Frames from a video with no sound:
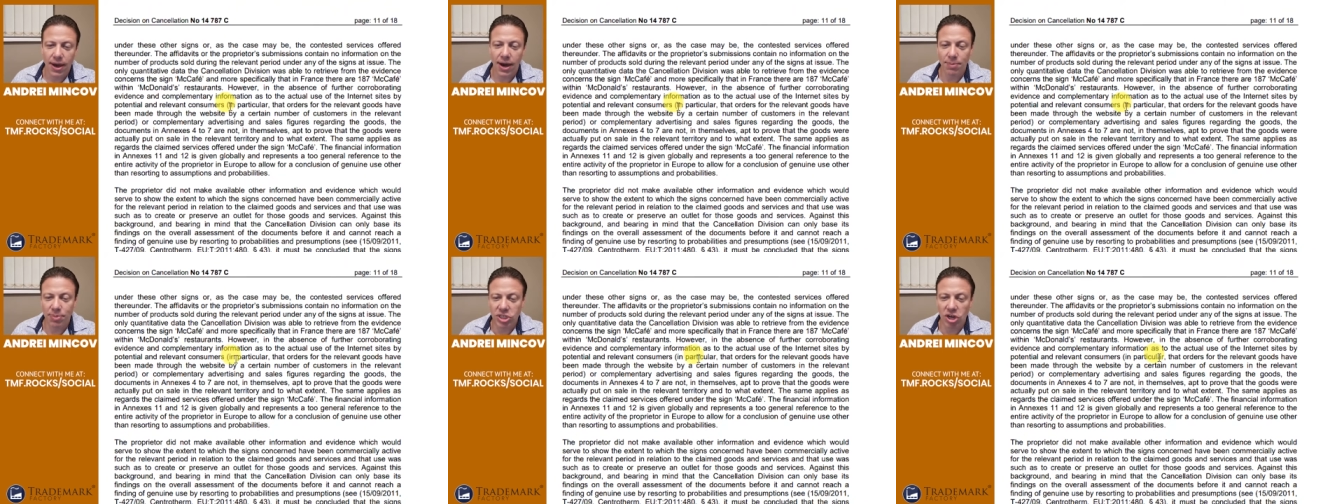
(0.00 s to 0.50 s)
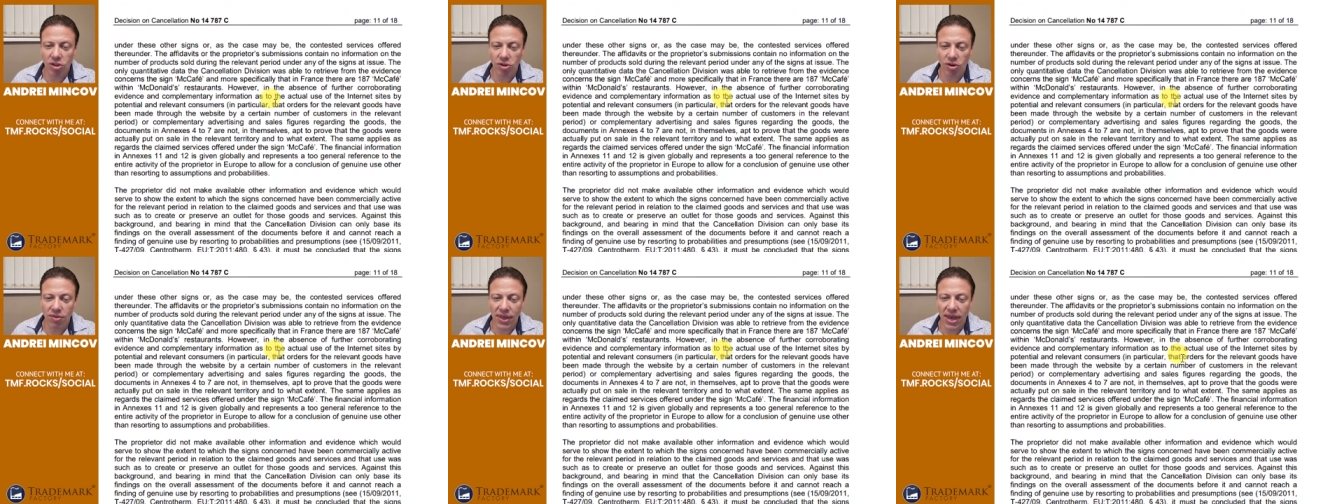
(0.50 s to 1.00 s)
uh, in
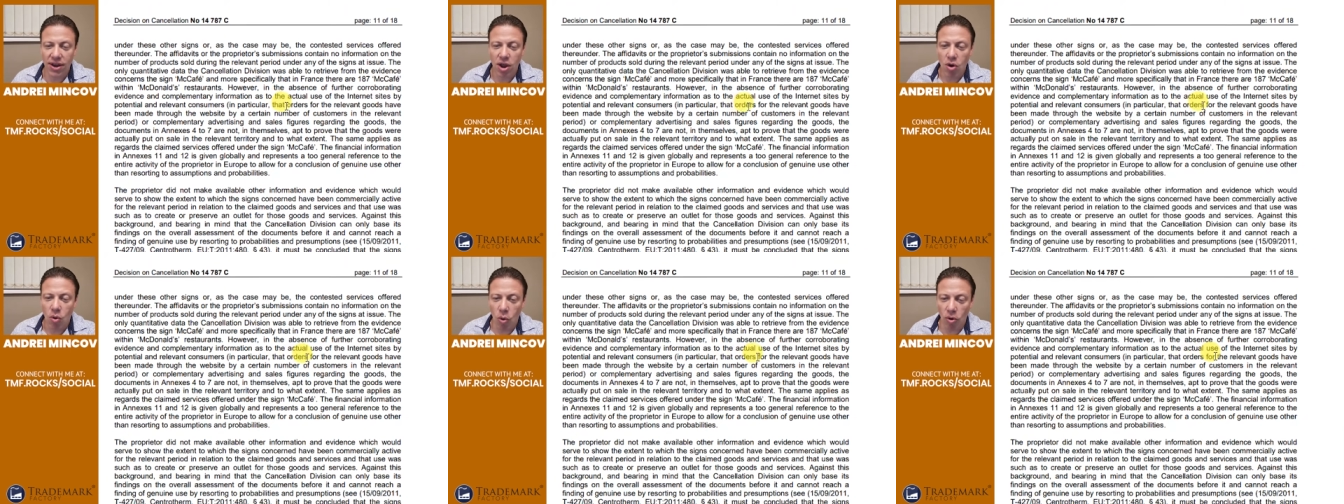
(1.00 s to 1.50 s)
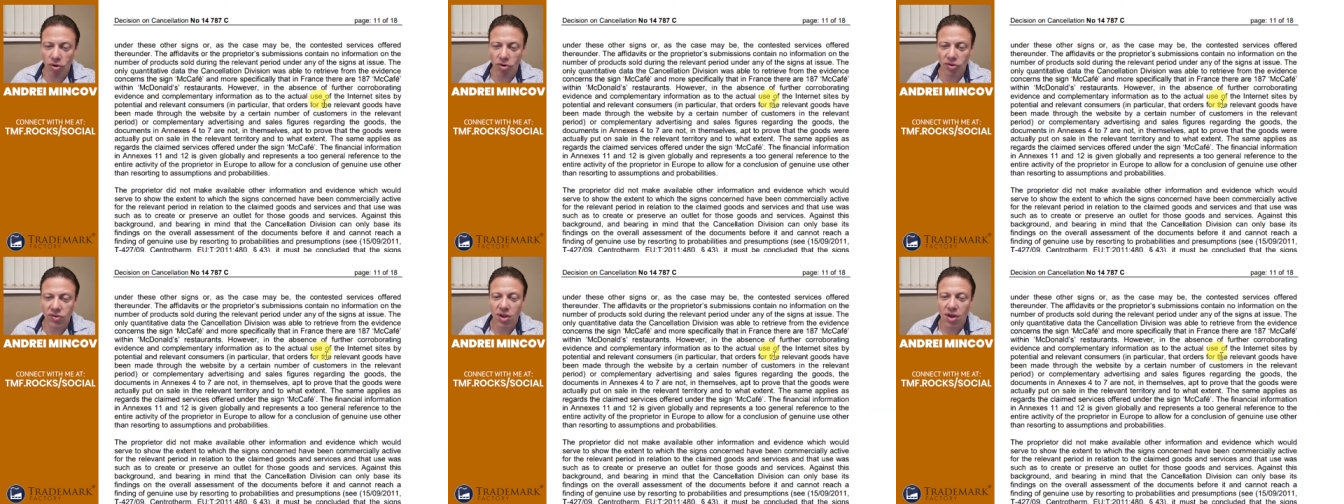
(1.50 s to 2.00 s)
particular that
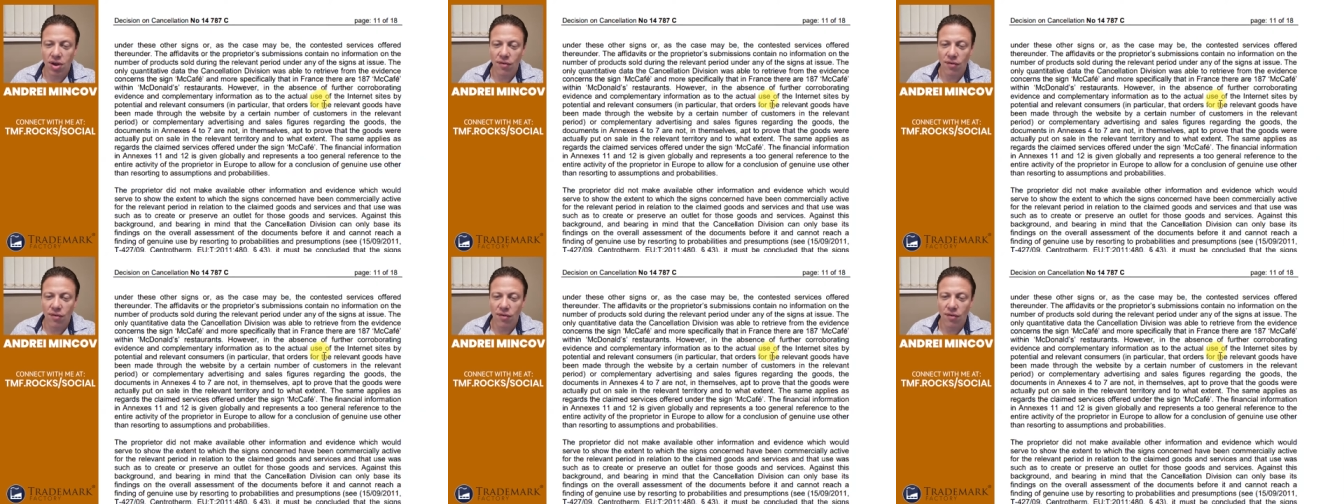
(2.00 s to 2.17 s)
orders